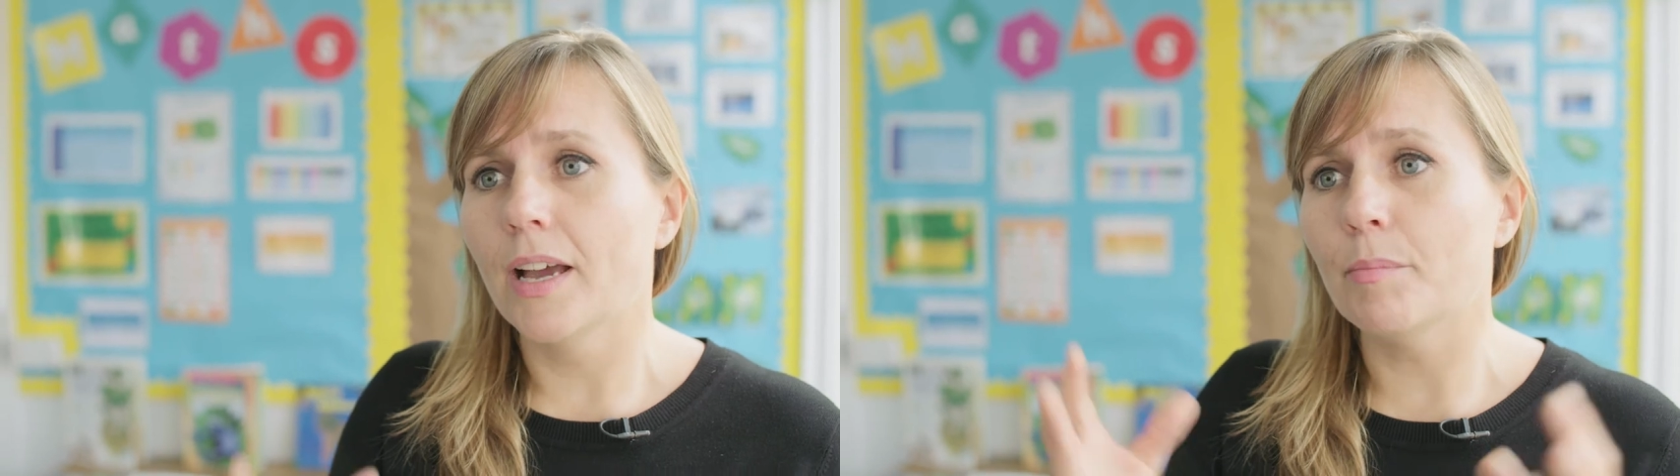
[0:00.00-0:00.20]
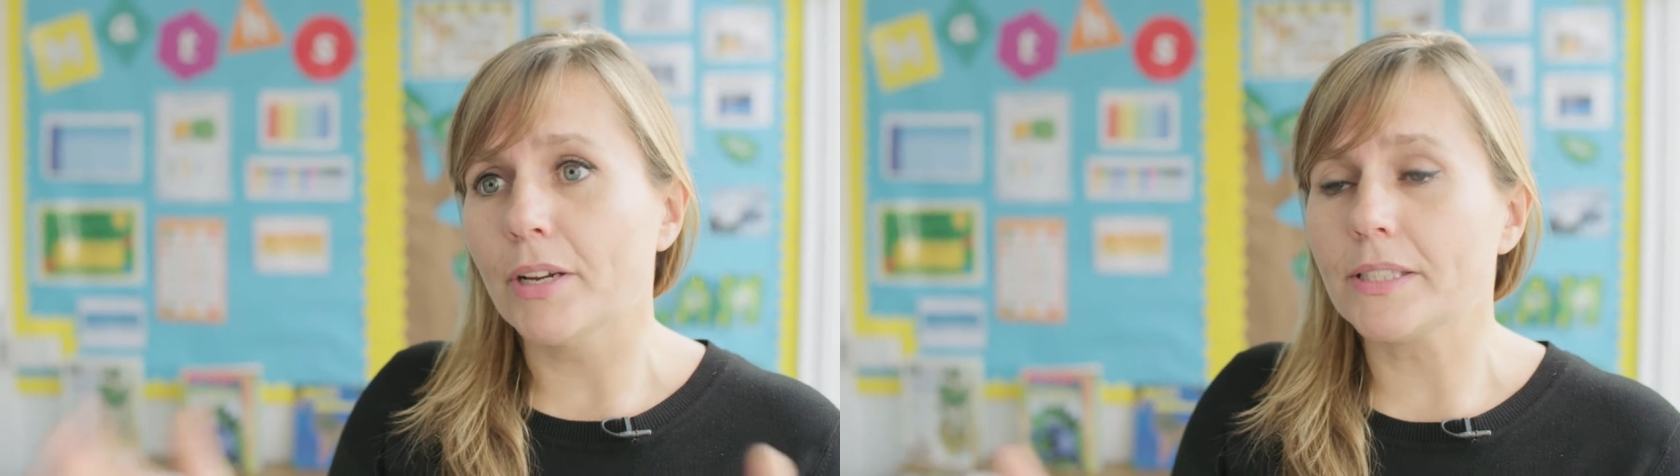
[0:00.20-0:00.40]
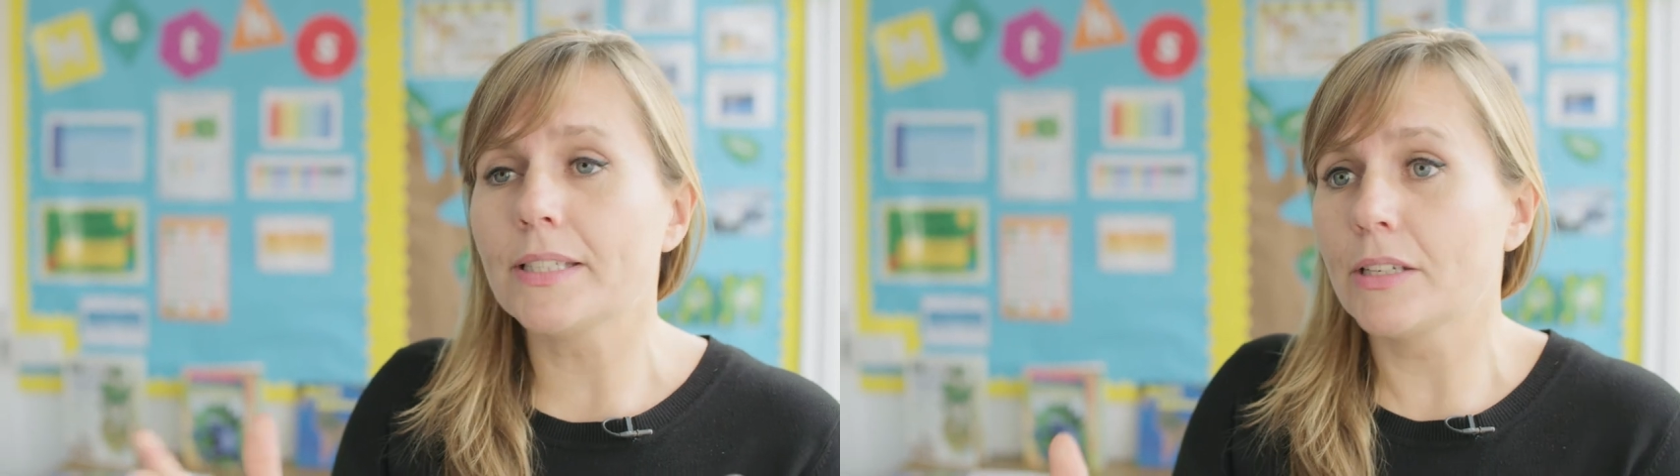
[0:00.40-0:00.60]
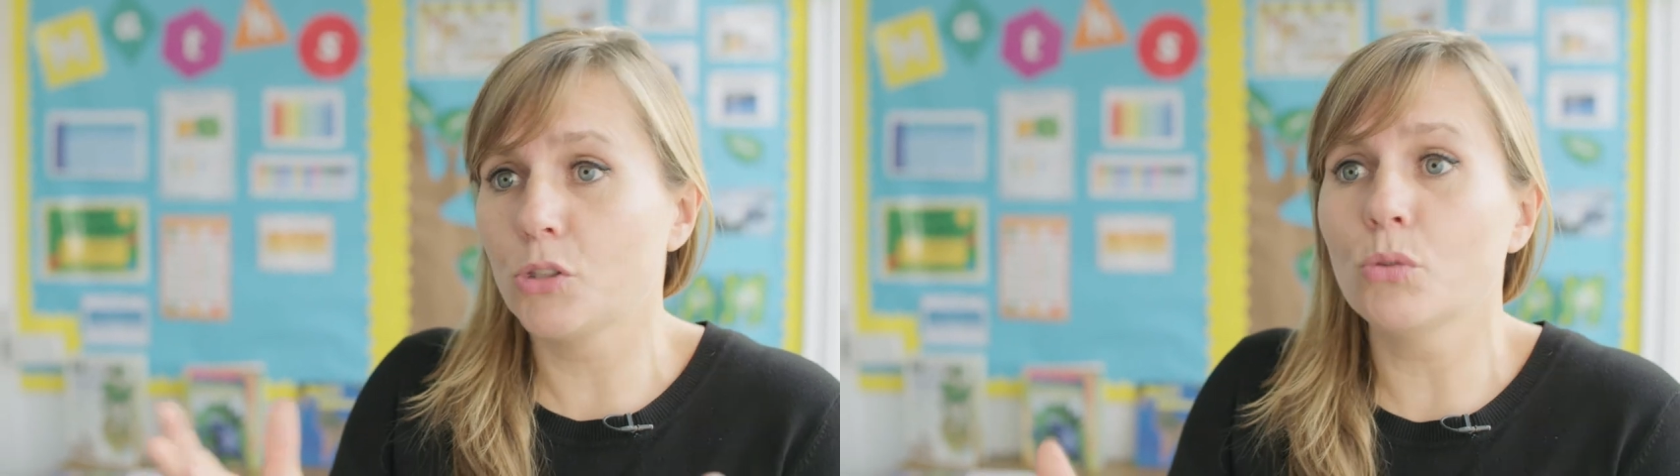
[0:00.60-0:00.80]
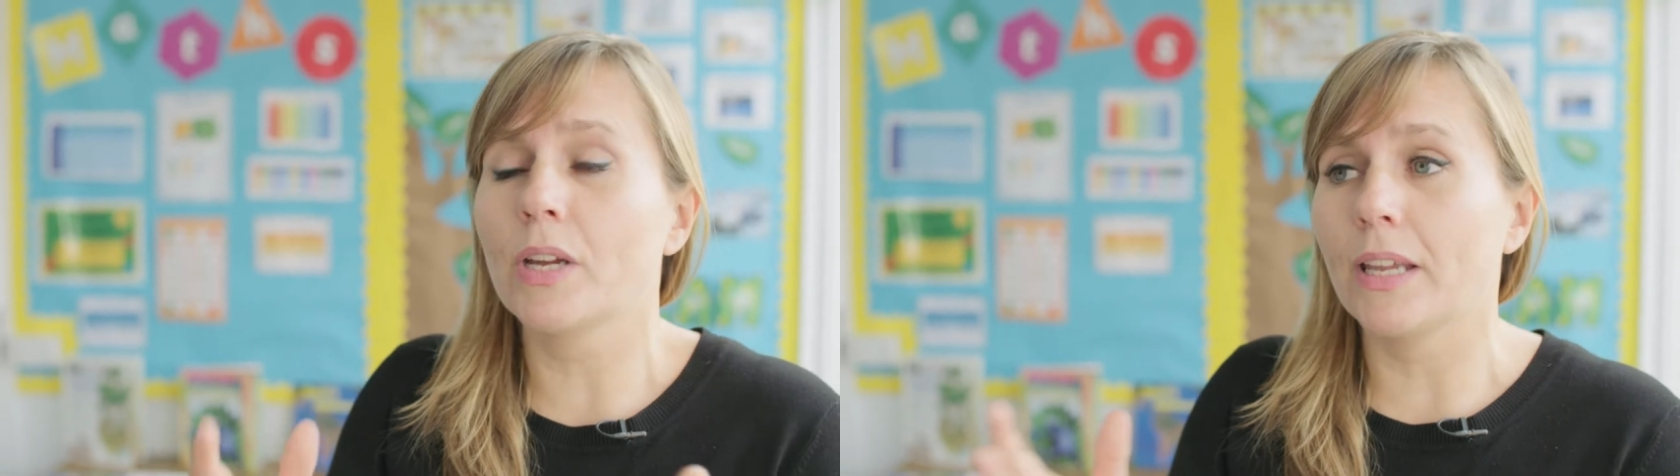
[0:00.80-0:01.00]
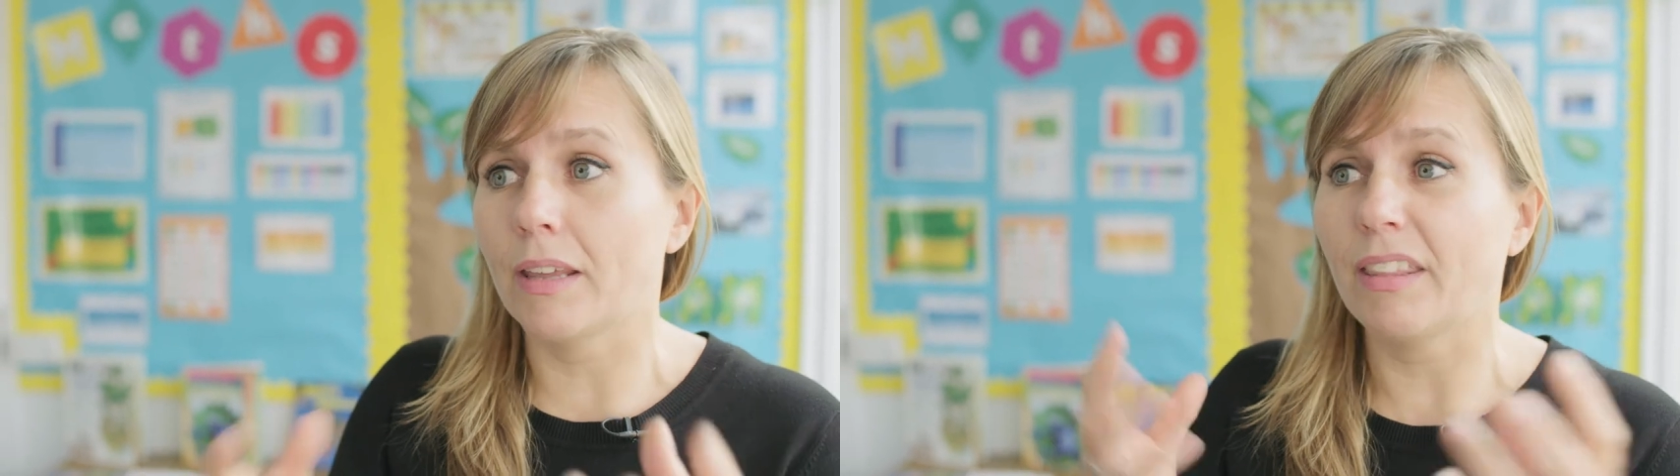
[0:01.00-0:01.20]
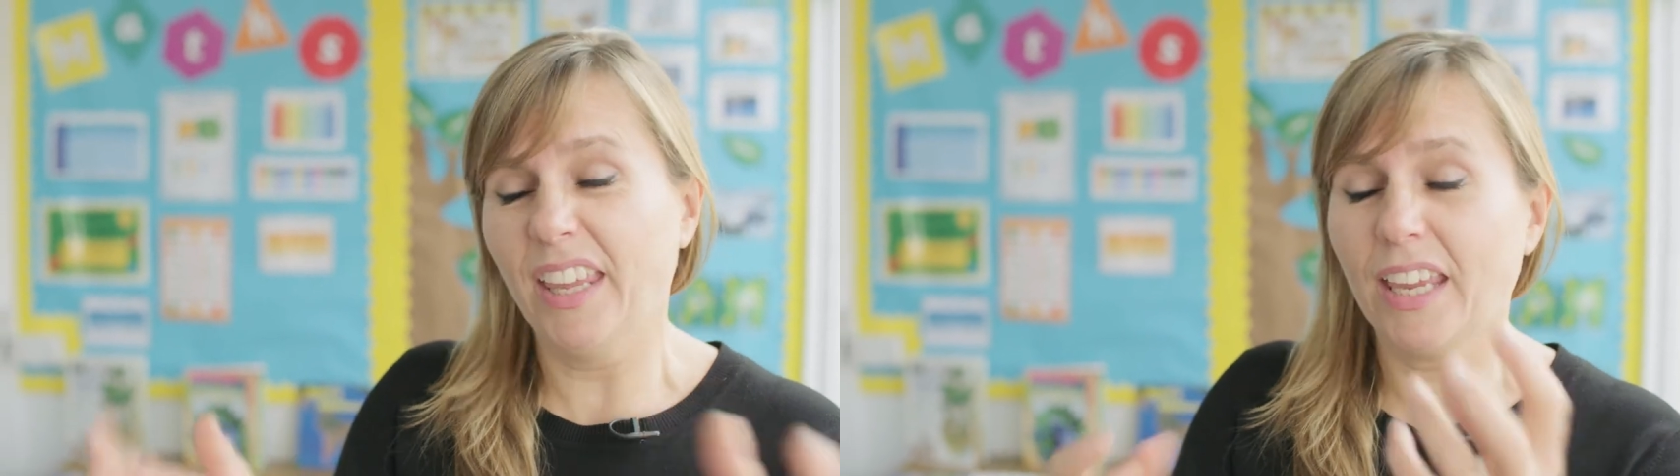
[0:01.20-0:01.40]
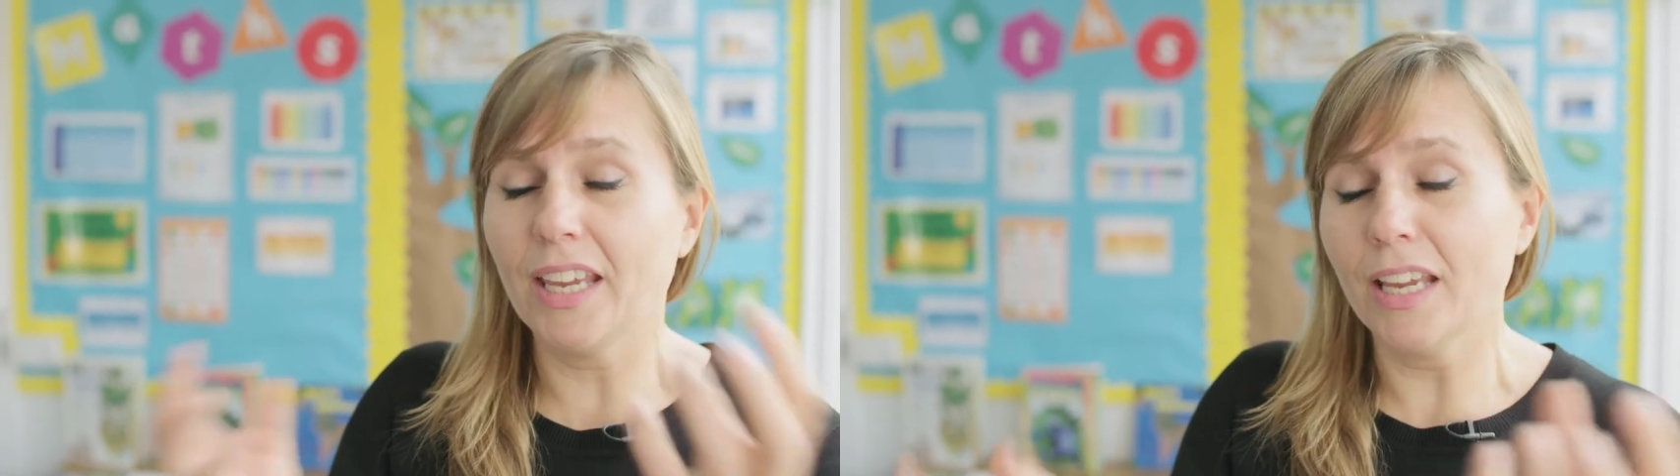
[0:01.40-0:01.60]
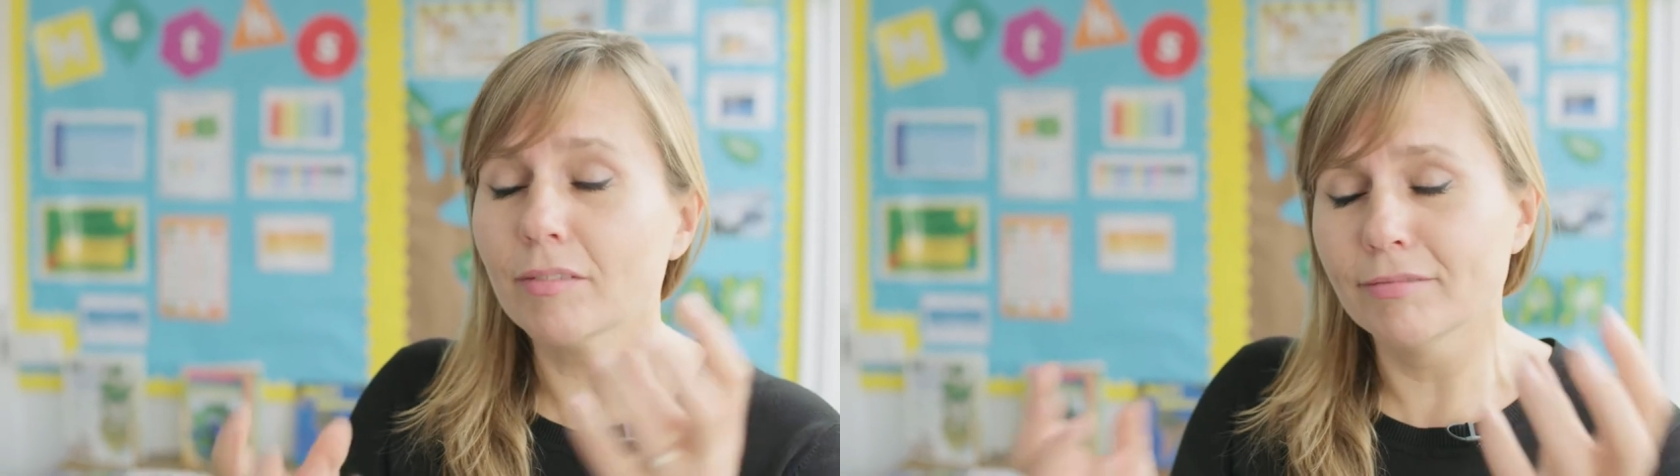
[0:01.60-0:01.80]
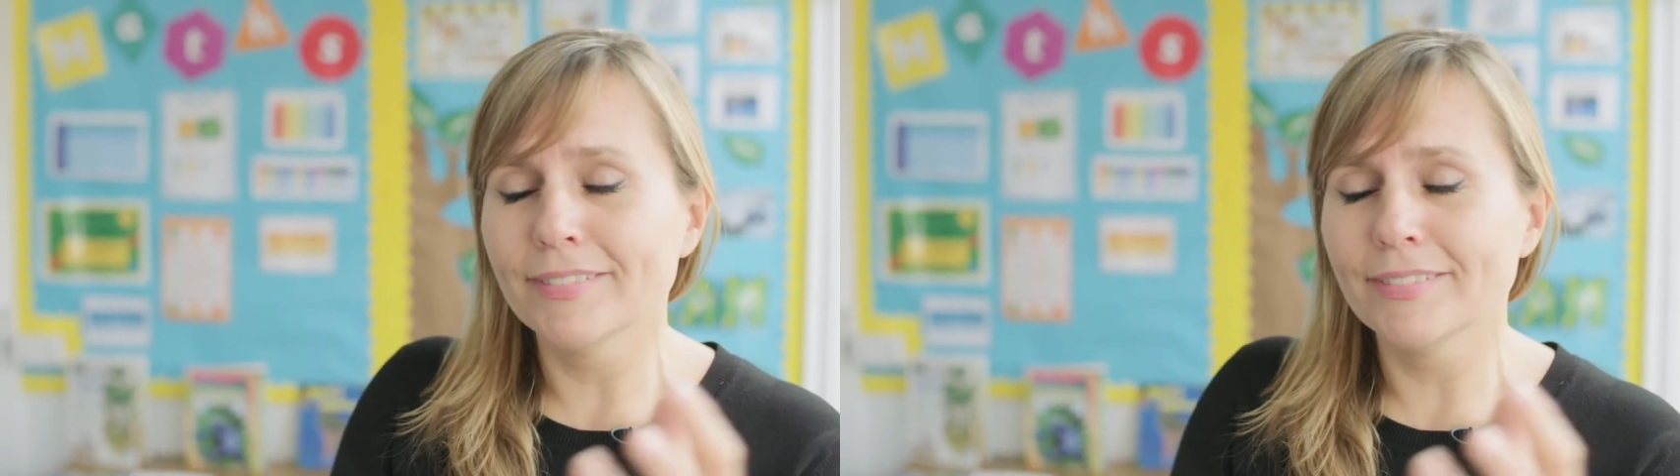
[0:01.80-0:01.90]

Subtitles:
And by talking their thinking,